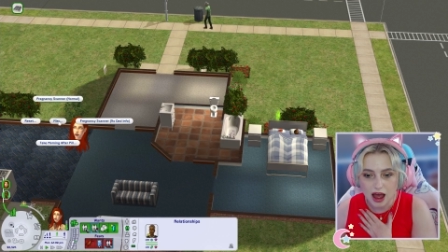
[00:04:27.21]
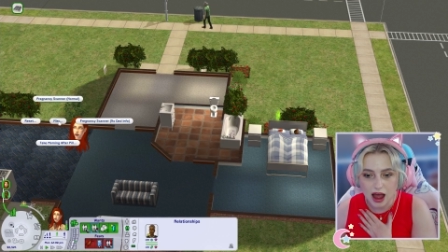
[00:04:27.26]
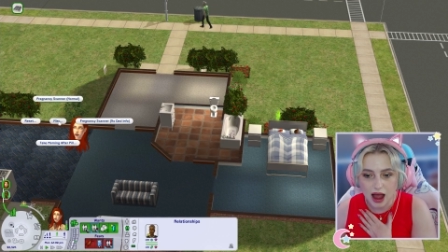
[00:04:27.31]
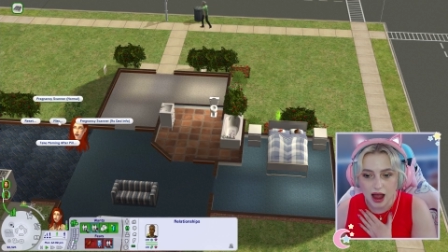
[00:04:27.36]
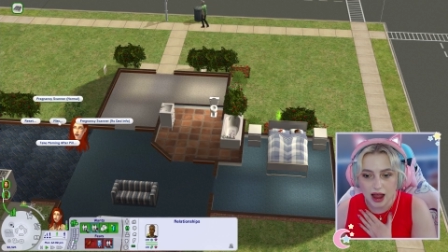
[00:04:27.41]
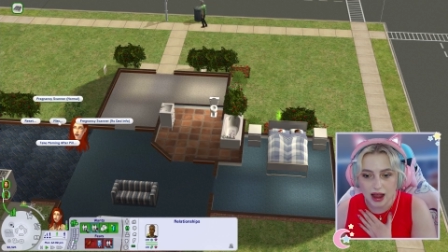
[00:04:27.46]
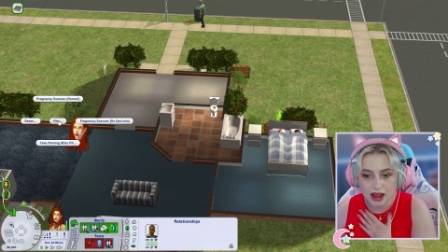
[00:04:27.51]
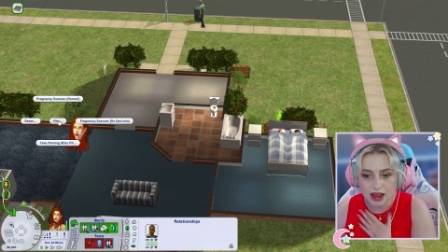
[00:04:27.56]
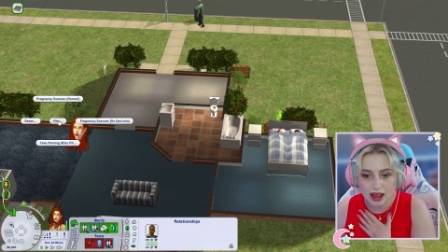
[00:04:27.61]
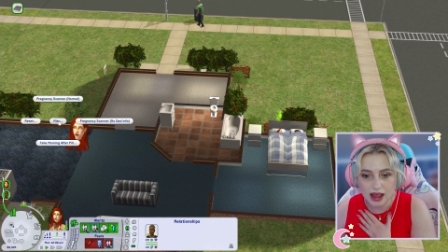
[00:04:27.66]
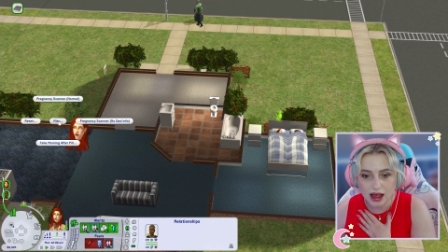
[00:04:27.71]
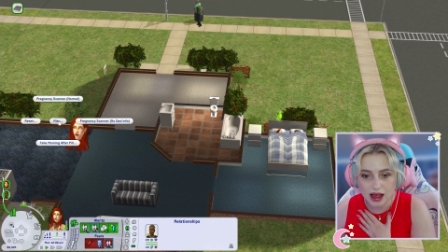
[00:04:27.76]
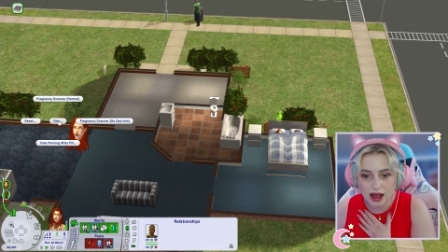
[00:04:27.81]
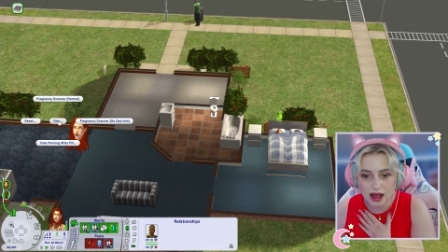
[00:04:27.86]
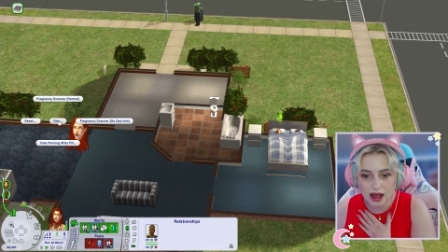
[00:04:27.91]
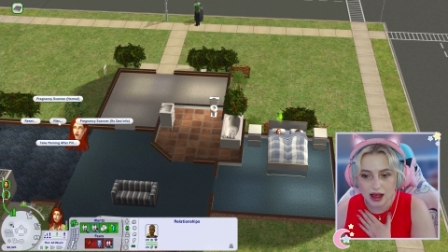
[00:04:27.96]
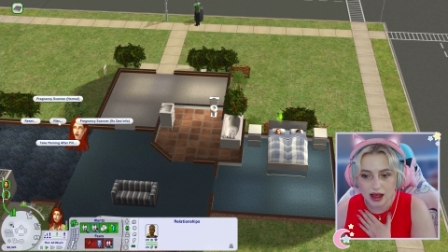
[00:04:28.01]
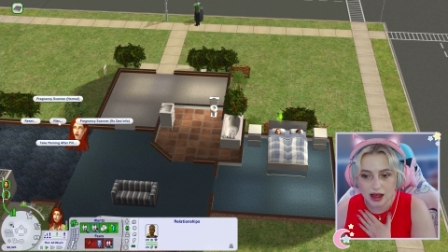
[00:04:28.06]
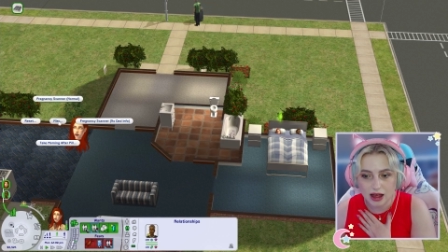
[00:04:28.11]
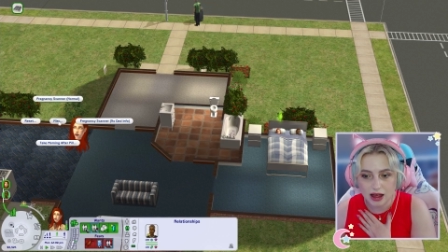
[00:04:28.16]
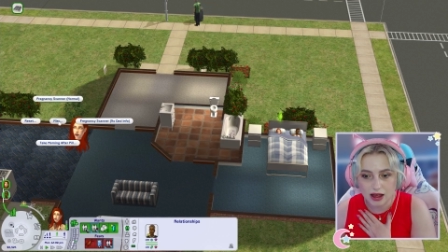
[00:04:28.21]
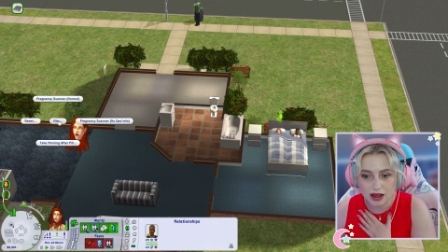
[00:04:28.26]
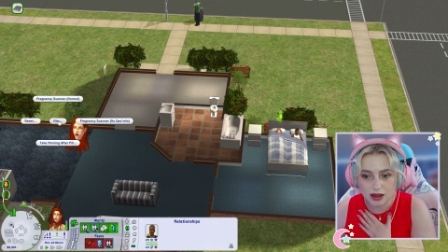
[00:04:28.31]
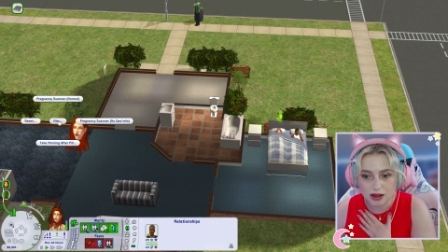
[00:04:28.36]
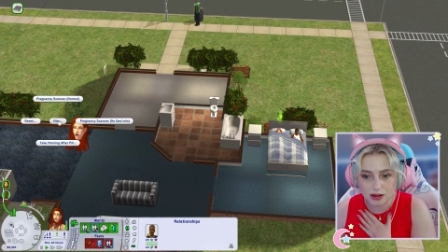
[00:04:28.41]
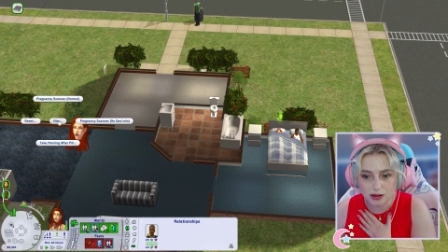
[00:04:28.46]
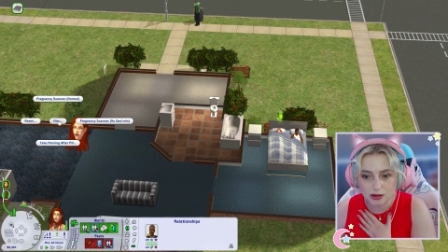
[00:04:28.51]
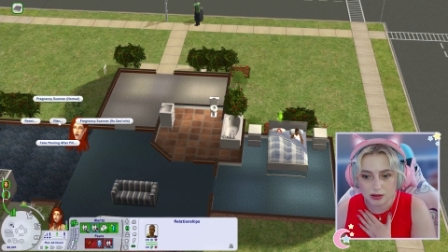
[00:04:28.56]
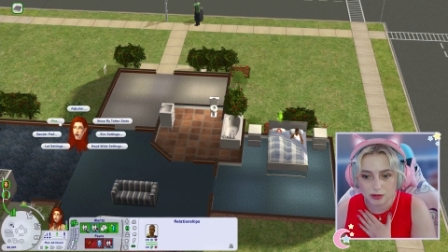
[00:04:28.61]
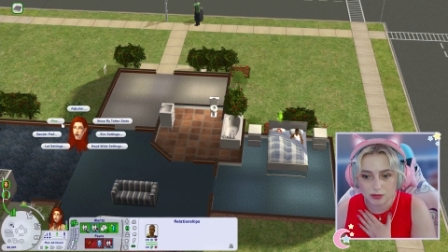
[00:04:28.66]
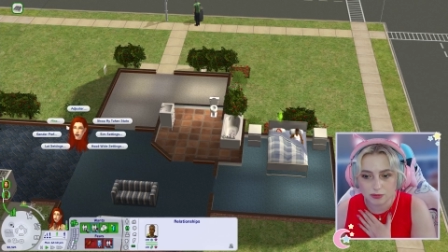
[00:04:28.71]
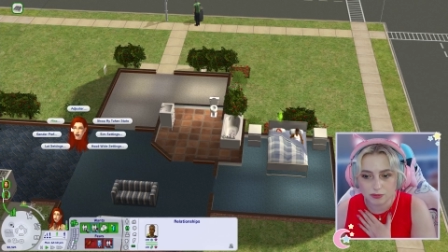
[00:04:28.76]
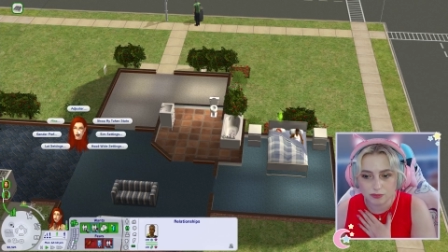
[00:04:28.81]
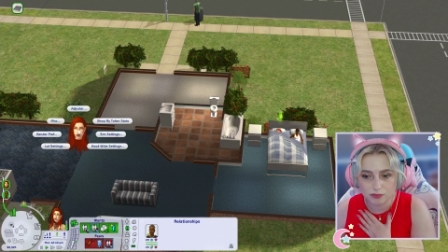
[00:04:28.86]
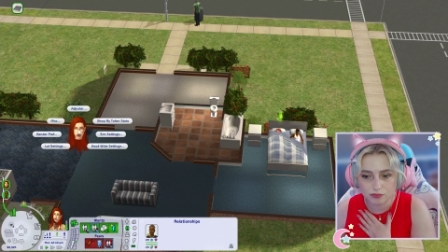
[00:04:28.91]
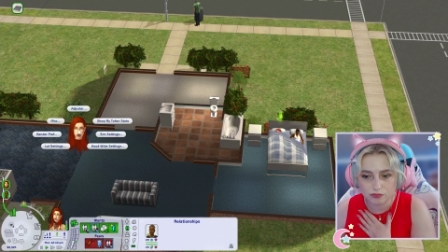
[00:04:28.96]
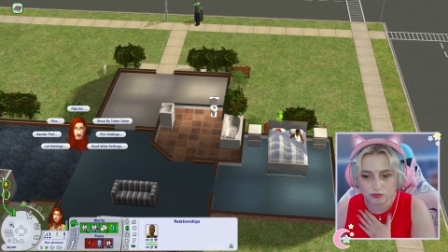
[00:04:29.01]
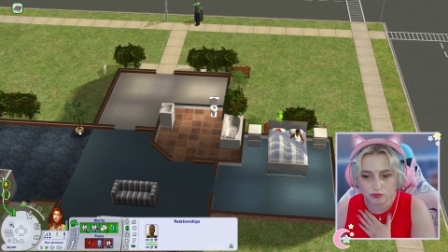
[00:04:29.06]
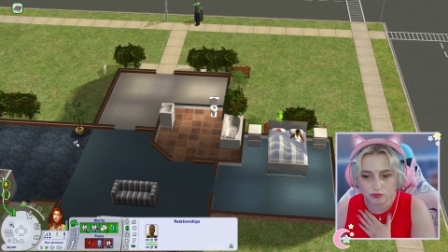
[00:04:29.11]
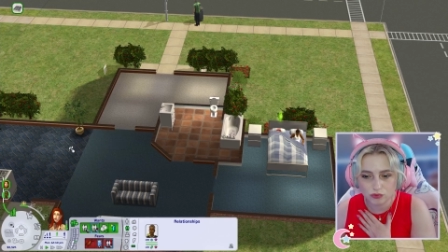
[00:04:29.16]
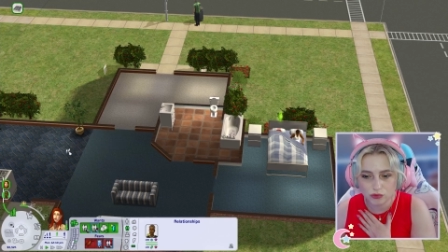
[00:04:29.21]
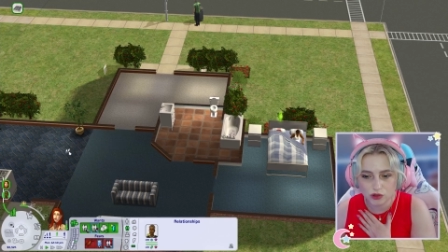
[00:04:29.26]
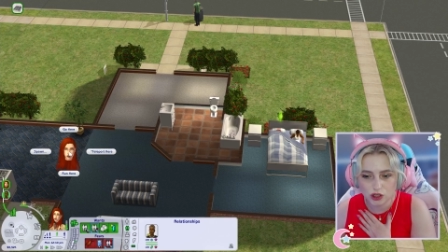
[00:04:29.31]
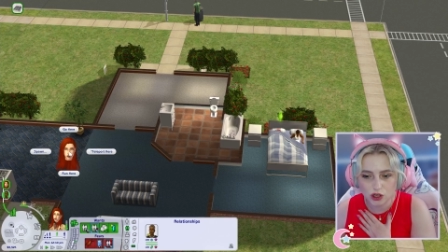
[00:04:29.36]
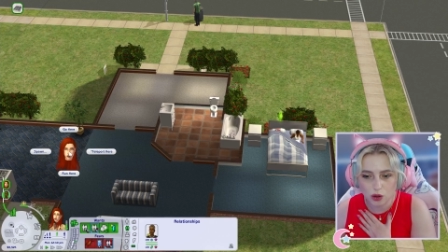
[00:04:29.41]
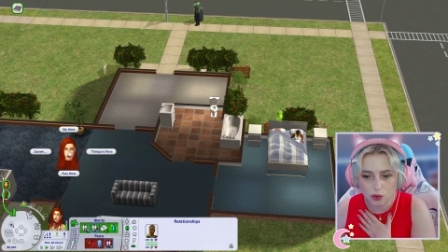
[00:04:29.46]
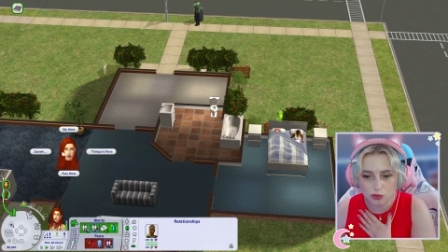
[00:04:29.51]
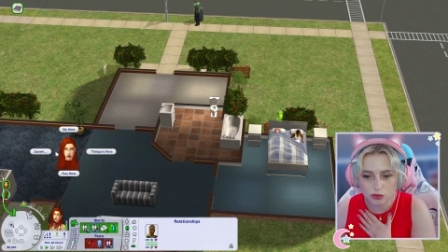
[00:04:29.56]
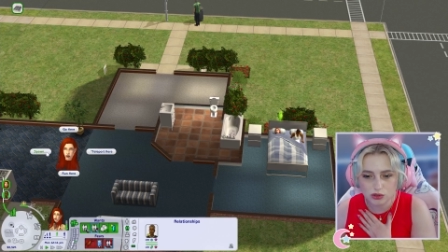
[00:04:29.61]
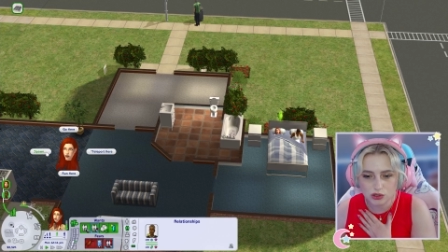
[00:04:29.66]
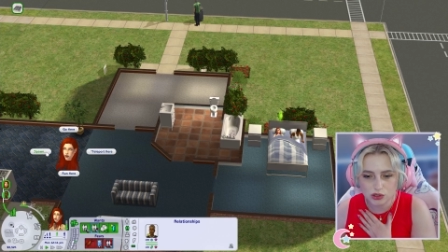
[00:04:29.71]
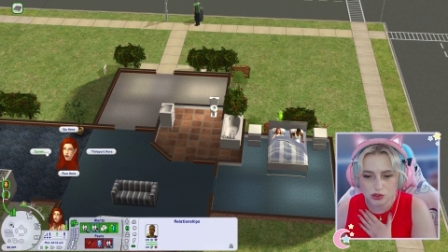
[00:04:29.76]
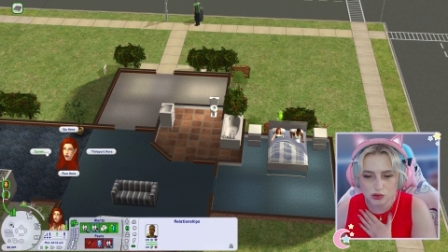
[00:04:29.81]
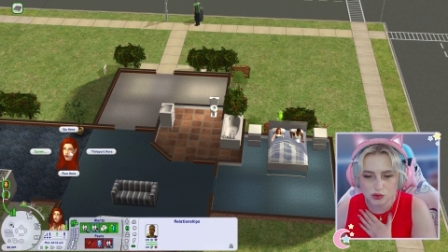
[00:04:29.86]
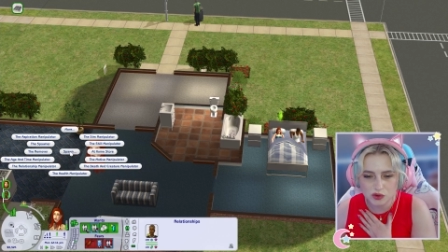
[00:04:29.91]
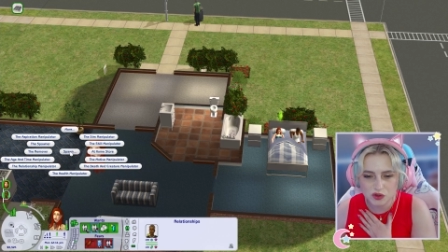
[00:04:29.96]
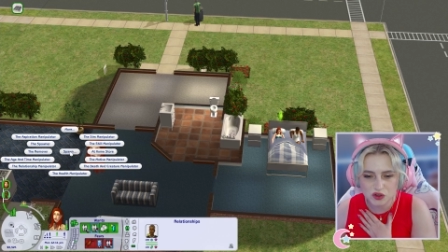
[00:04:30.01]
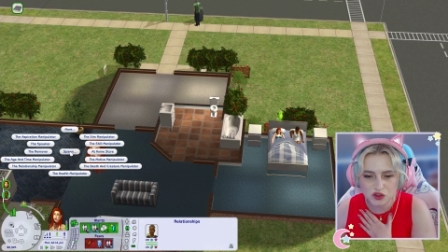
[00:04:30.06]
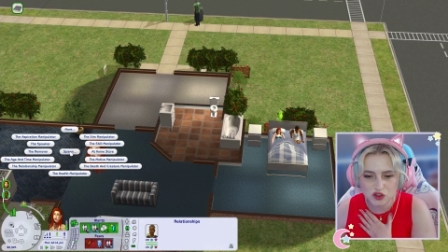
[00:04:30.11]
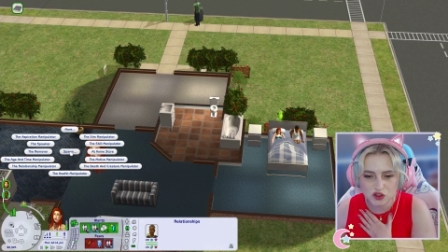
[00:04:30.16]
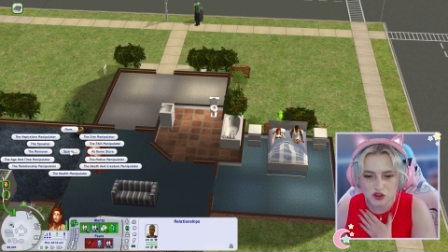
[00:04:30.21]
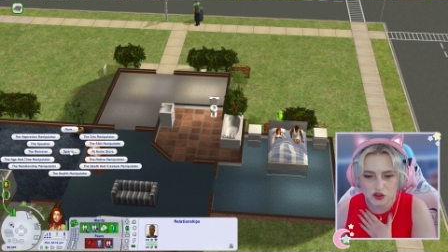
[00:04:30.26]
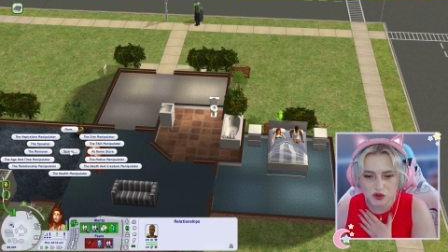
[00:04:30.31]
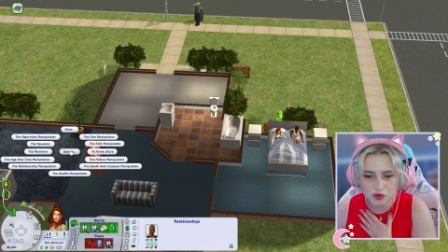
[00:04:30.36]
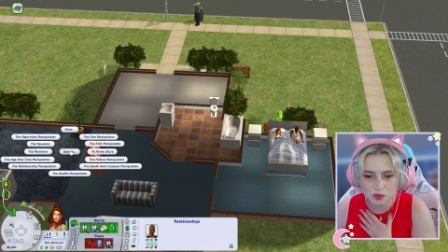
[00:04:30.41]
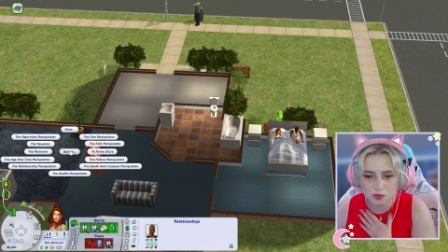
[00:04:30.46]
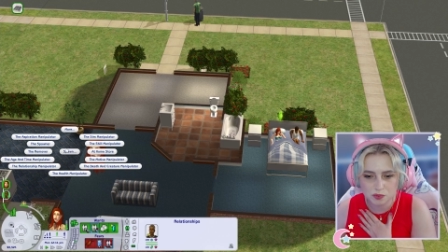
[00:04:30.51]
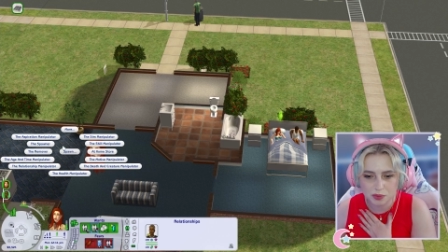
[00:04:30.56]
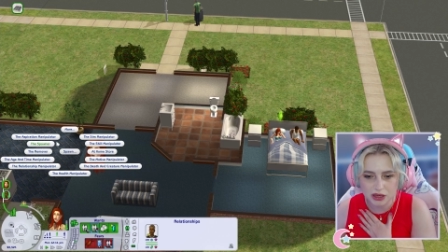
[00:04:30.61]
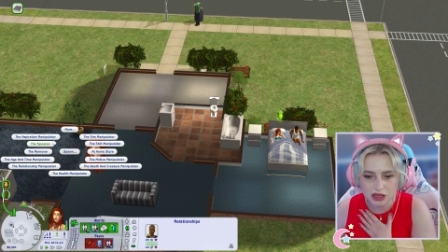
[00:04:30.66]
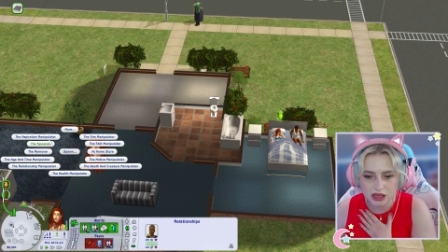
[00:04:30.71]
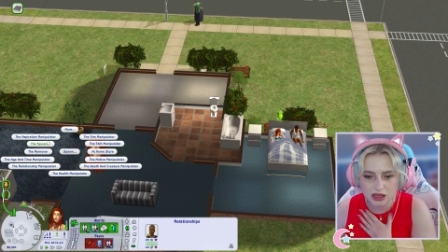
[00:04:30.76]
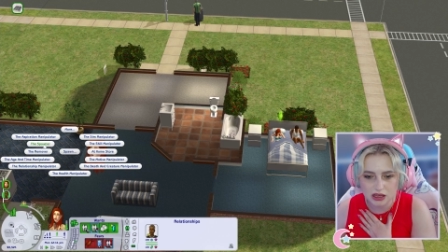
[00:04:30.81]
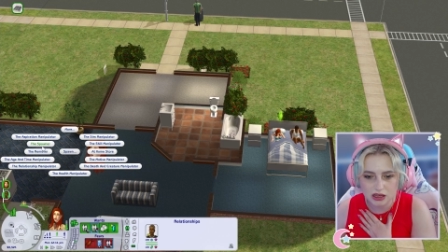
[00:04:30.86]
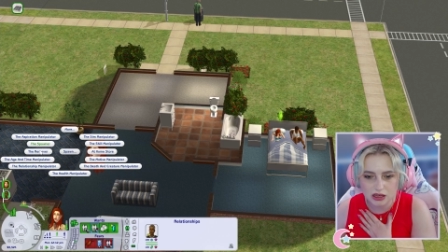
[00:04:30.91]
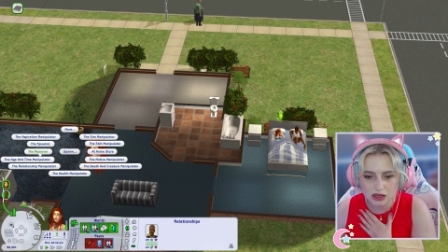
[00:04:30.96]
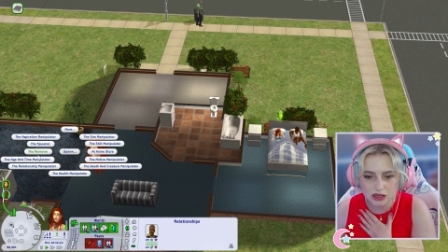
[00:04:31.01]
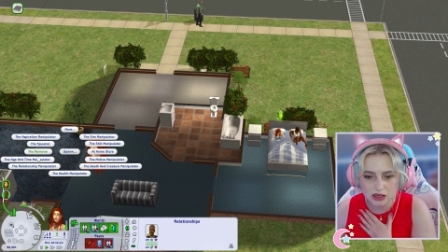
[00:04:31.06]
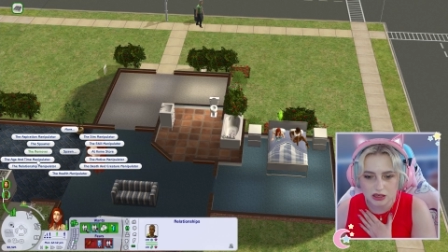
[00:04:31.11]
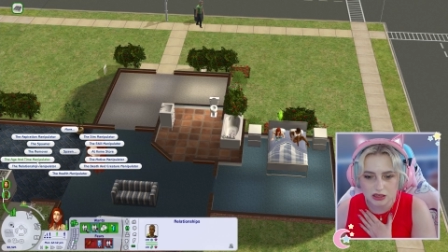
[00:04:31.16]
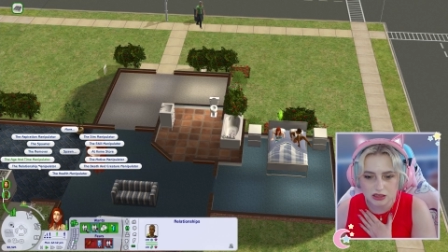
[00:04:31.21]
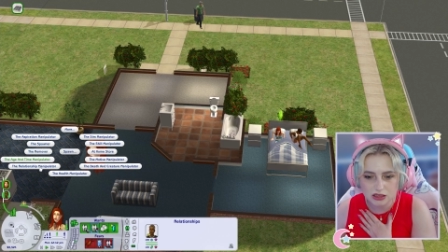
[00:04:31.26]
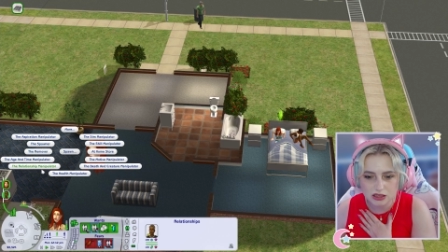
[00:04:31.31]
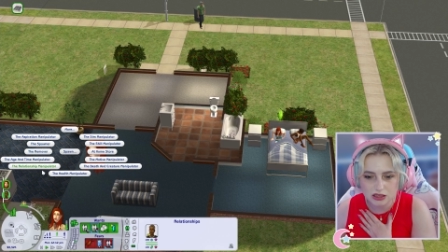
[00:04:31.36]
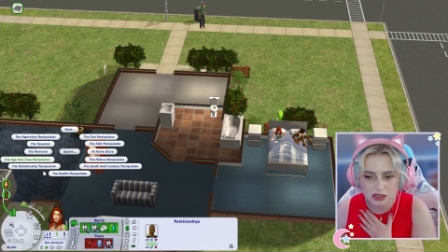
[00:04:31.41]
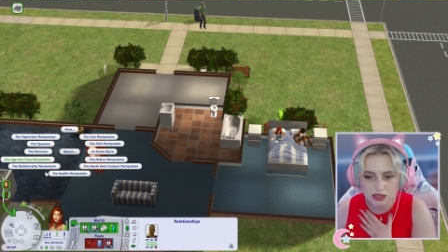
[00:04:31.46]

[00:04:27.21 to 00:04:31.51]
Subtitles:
I am going to speed